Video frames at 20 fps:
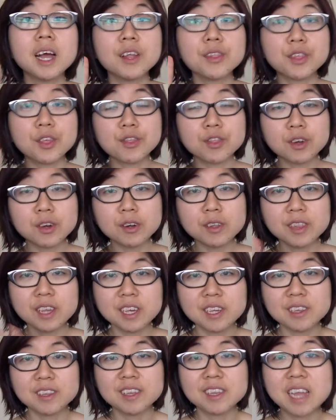The third
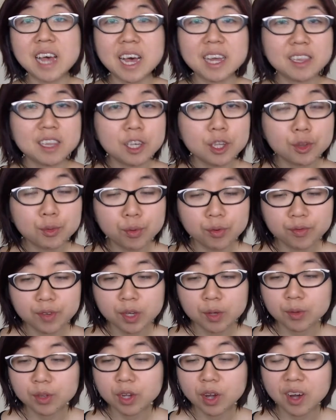things that these reviews